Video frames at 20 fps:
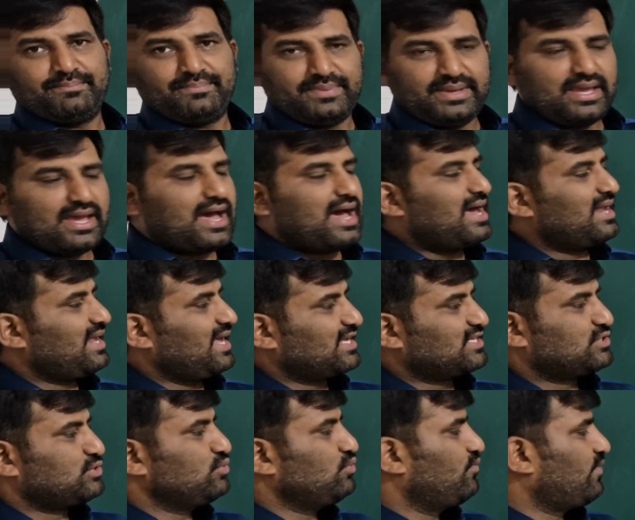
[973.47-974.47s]
B are
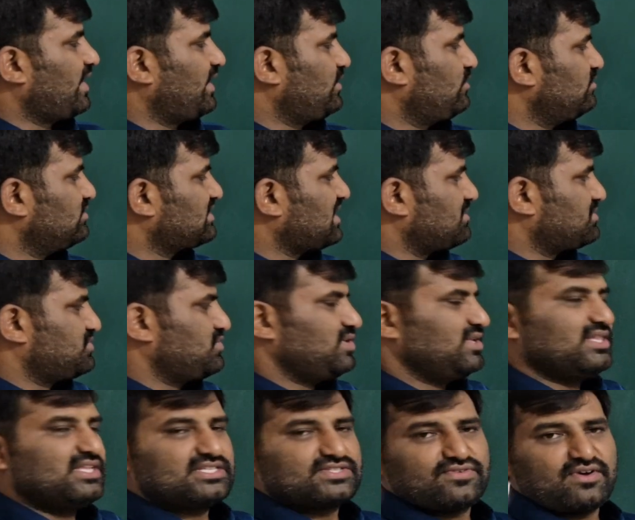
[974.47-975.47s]
x2 y2.
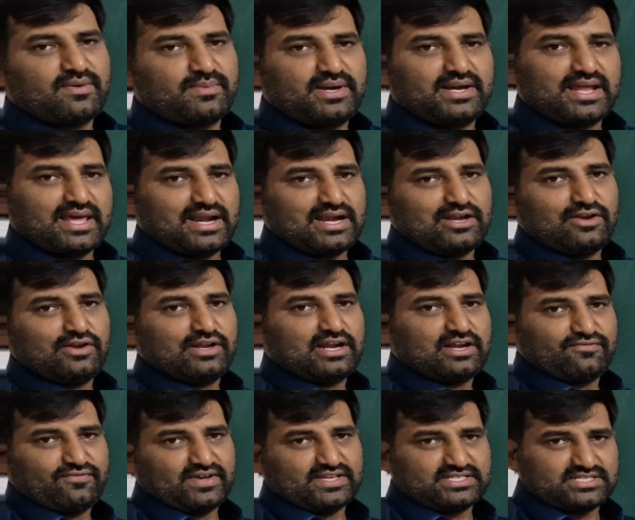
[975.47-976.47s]
Substitute in this formula, directly you
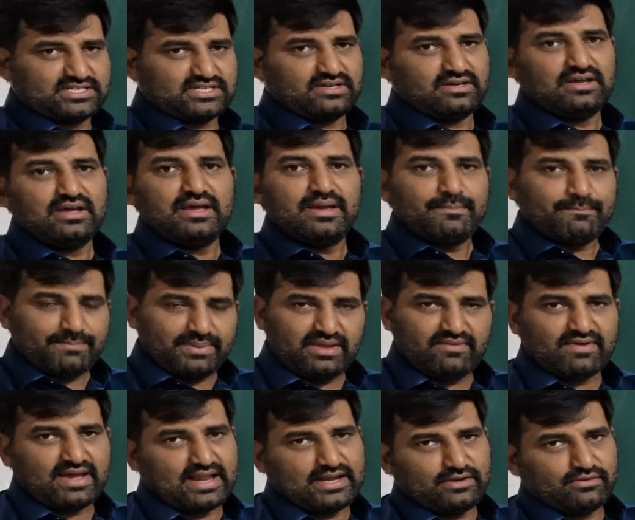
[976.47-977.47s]
get first
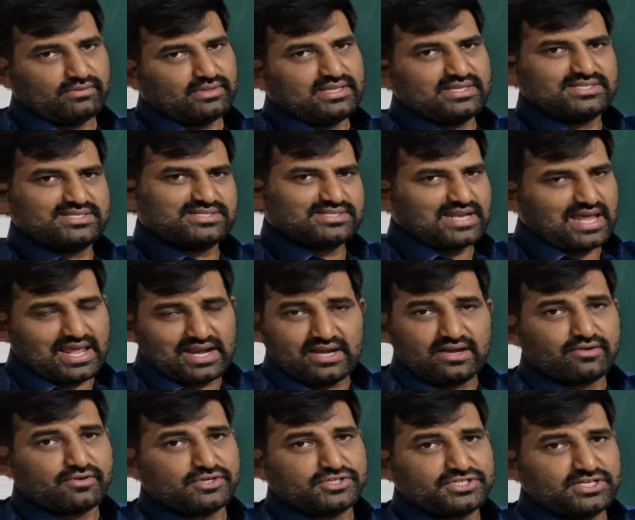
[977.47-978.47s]
P value. This is
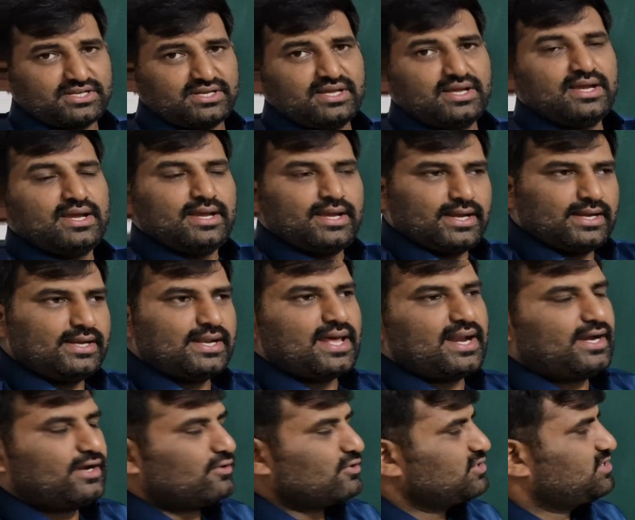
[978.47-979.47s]
direct question.
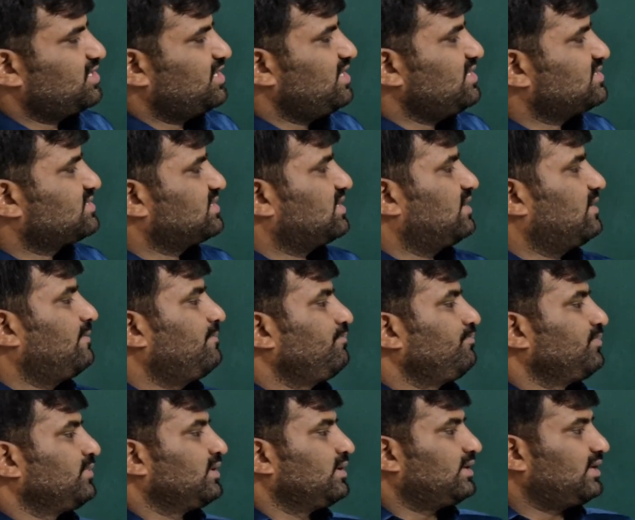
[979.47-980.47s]
Indirect question is A
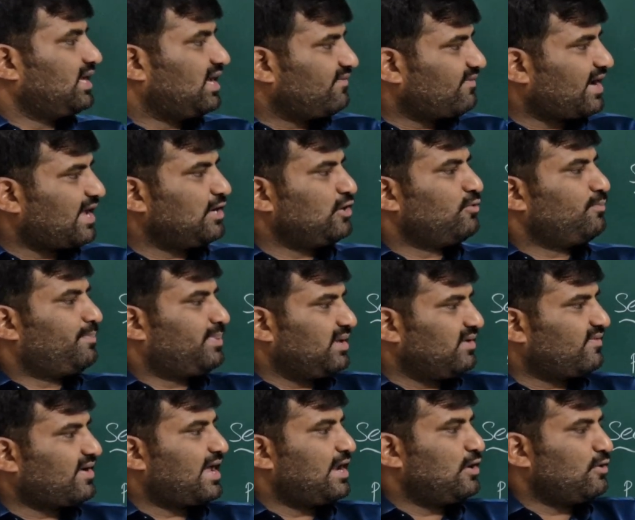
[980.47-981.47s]
value,
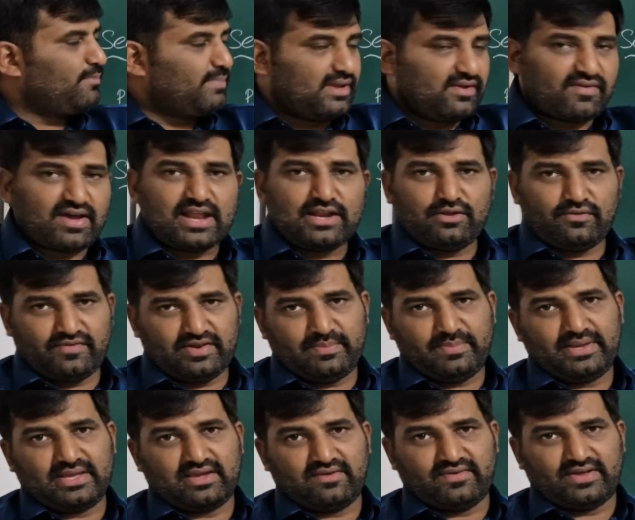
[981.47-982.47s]
P value, B value will
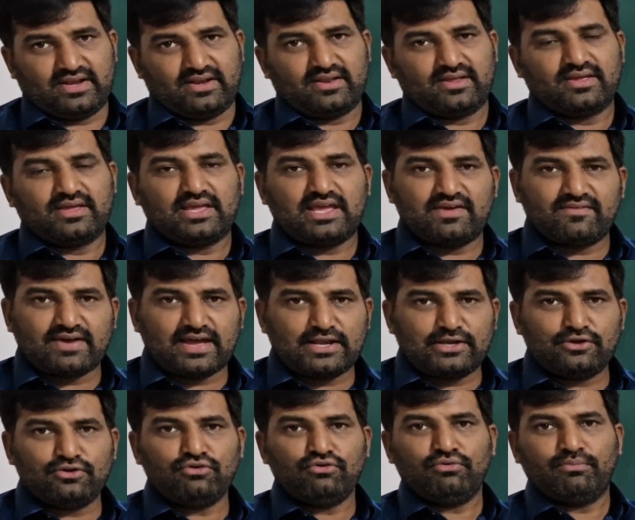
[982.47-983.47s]
be given. A
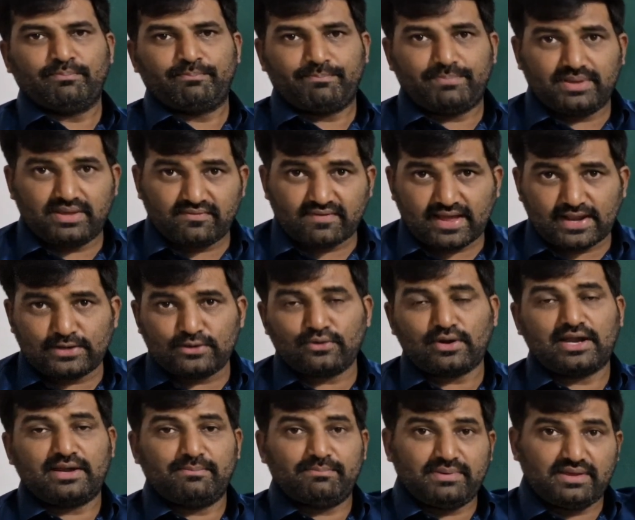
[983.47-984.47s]
value, P value
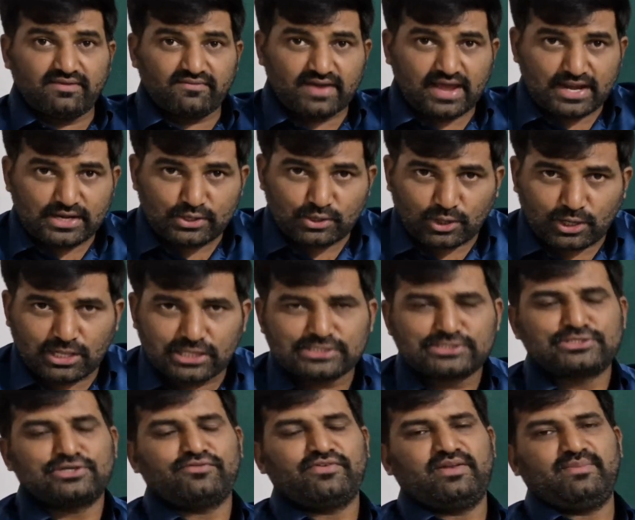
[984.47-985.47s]
and B value
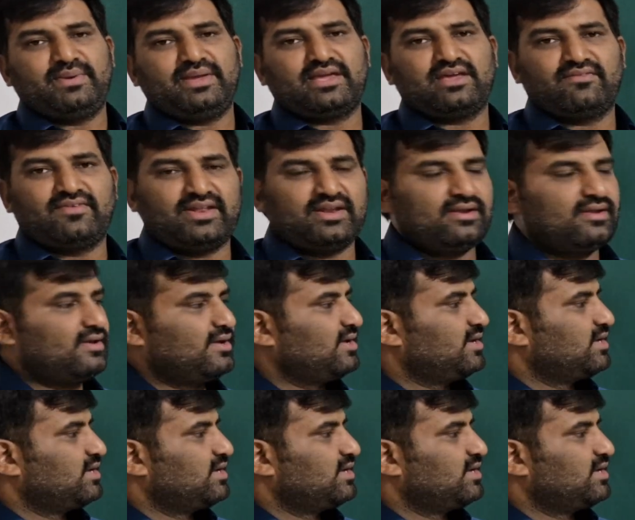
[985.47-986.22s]
also will be given.